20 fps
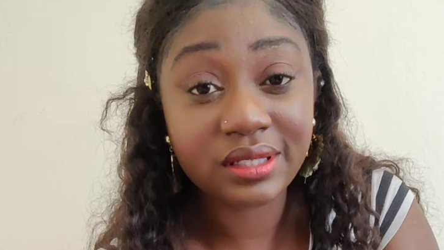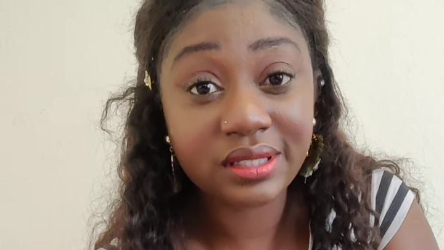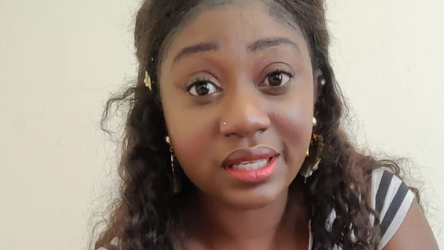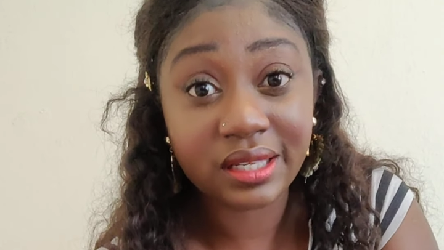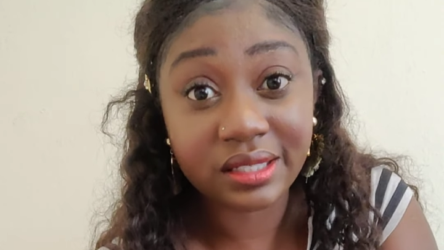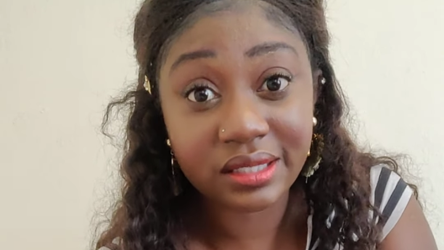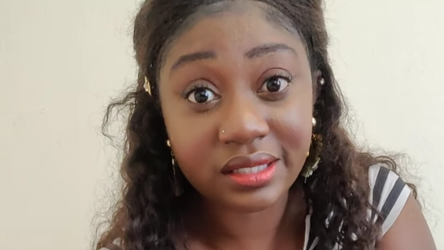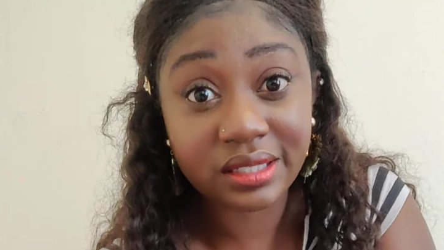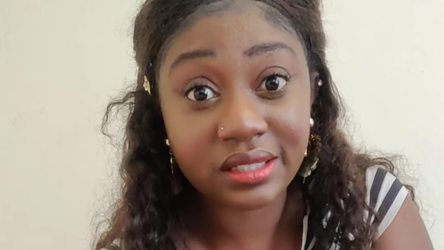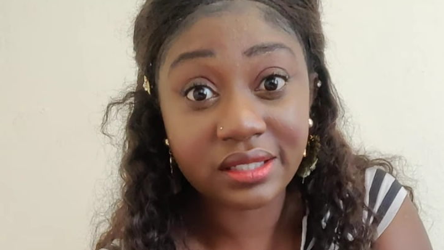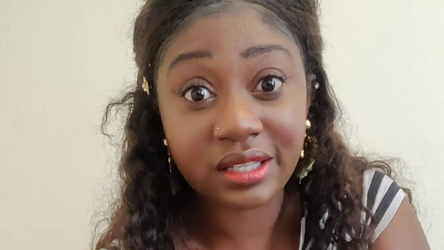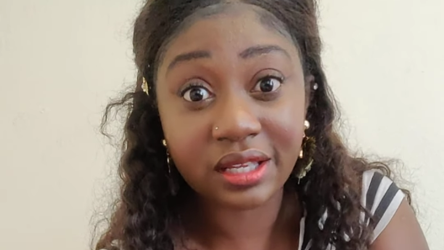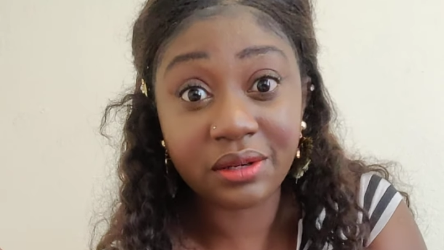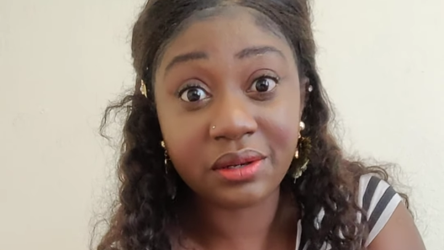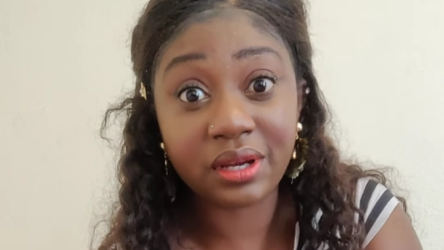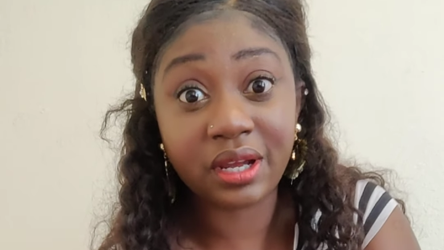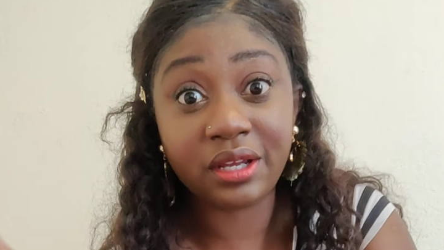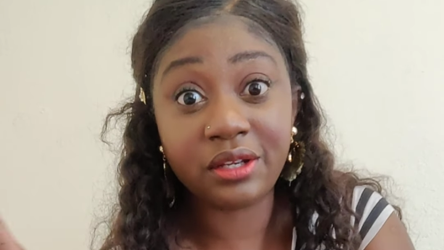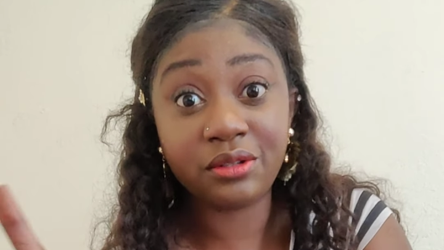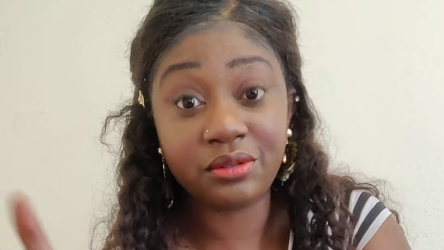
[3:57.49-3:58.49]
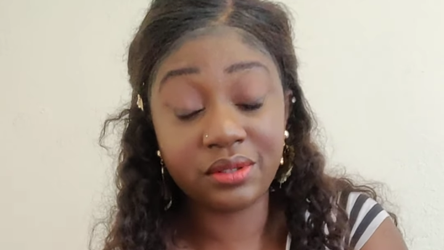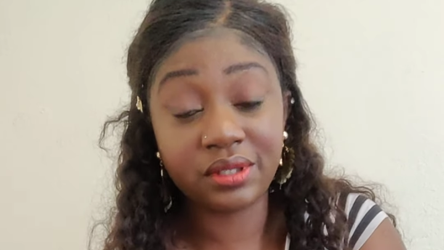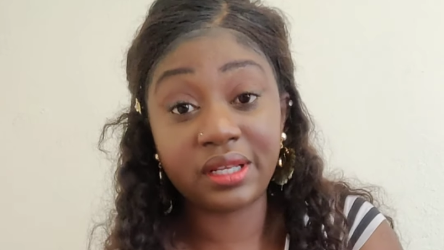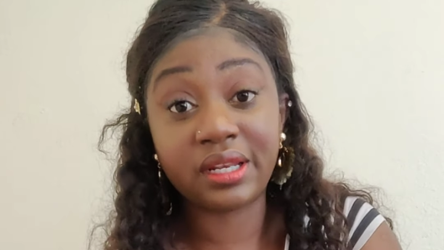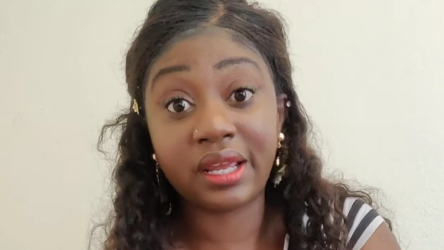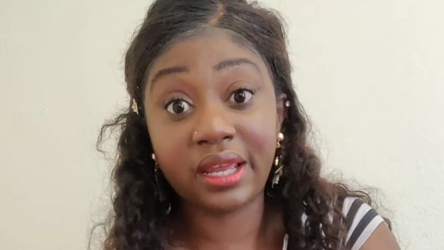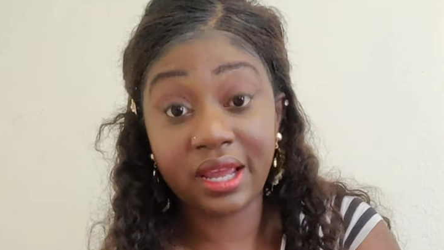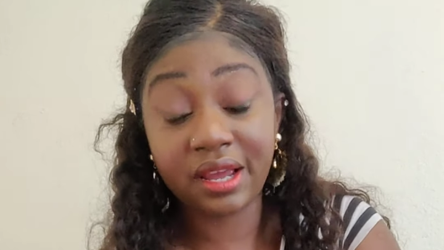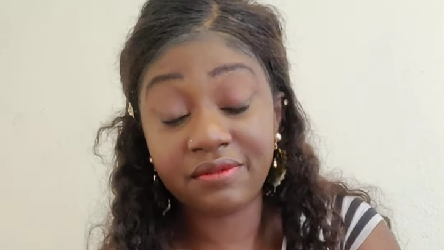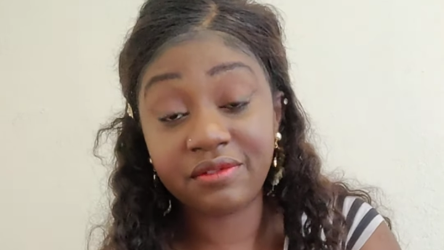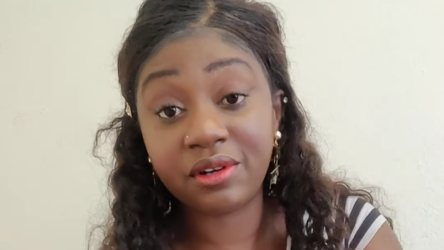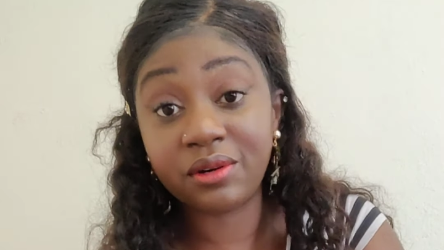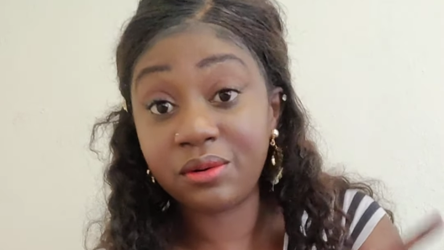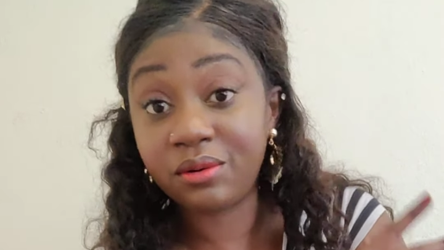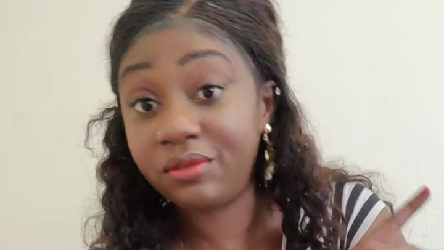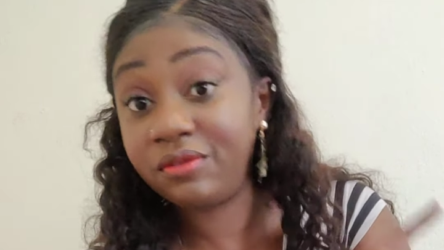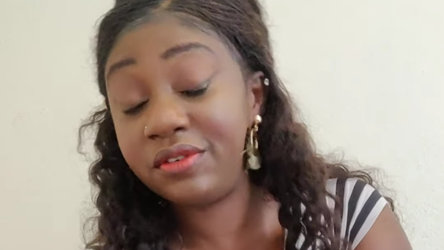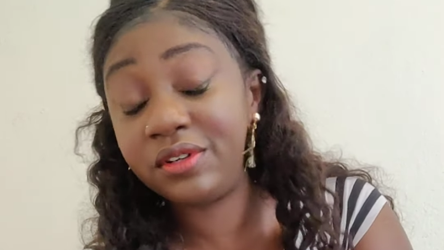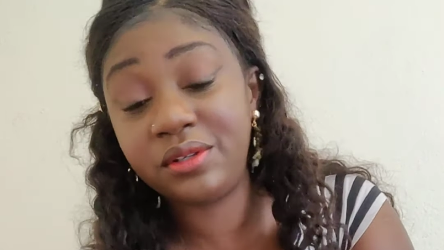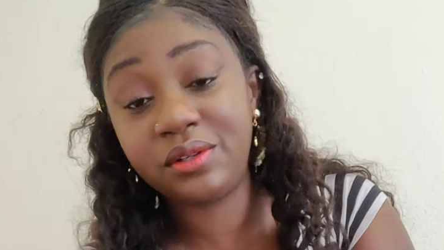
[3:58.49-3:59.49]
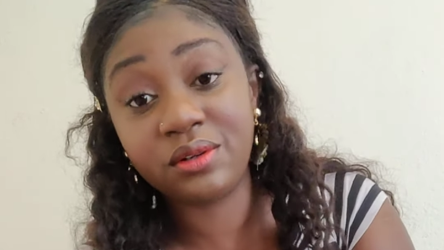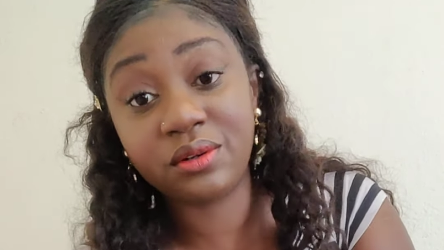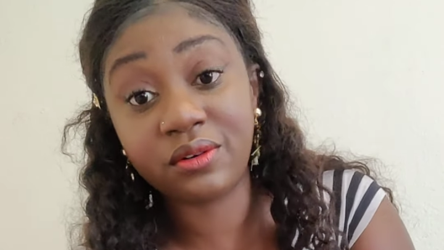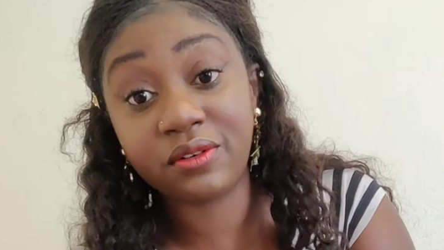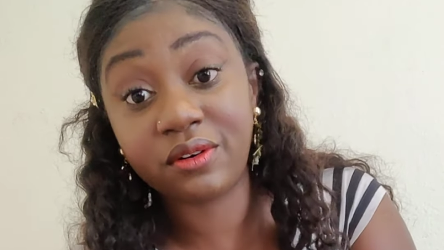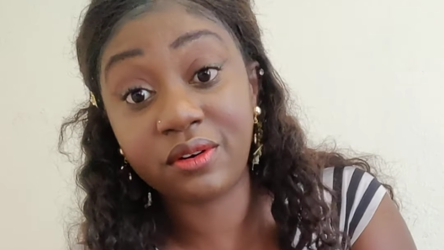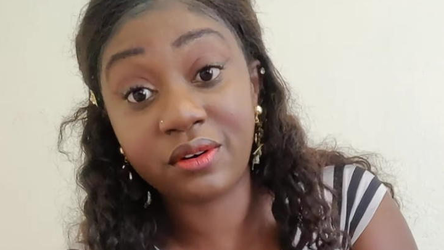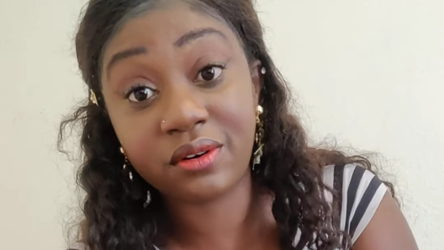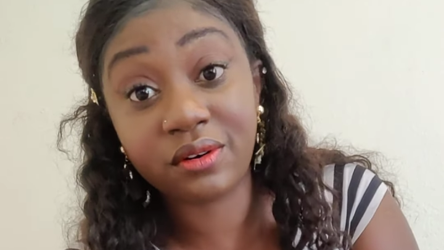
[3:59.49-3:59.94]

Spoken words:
tenses that you can use, and I have a whole video